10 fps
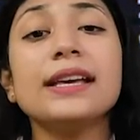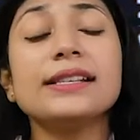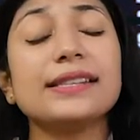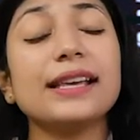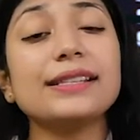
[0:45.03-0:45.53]

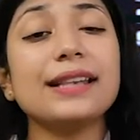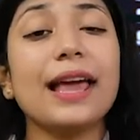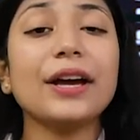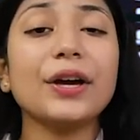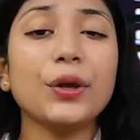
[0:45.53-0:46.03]
6
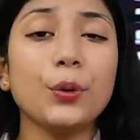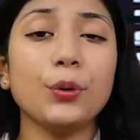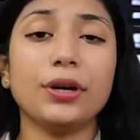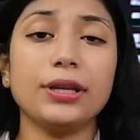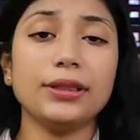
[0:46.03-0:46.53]
lakh
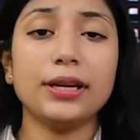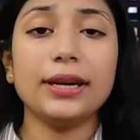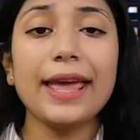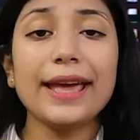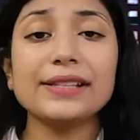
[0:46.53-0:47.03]
crore in the
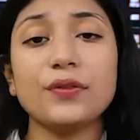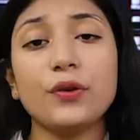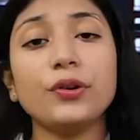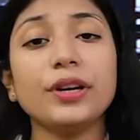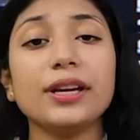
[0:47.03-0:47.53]
next
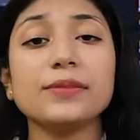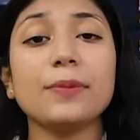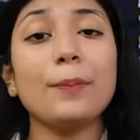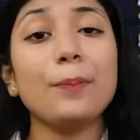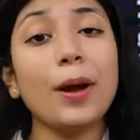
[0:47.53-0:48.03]
4 years
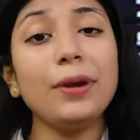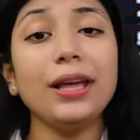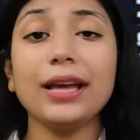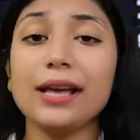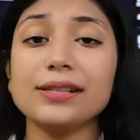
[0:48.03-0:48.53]
by
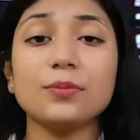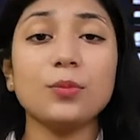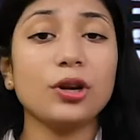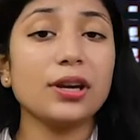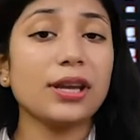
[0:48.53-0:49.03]
public asset
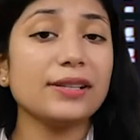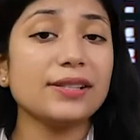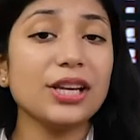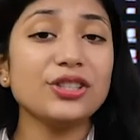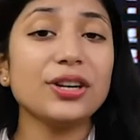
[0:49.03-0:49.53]

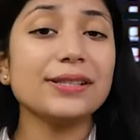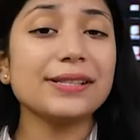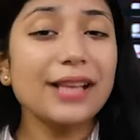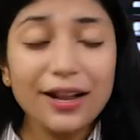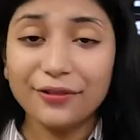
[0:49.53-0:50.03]
monetization
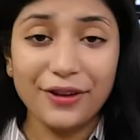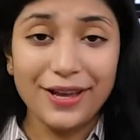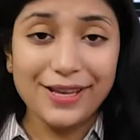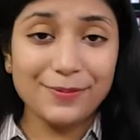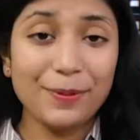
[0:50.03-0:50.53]
itself
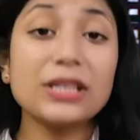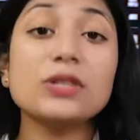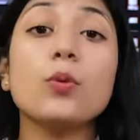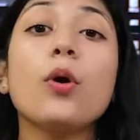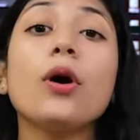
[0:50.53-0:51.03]

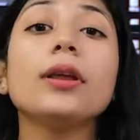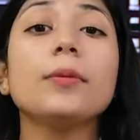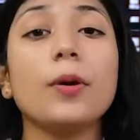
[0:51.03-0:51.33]
speaks volume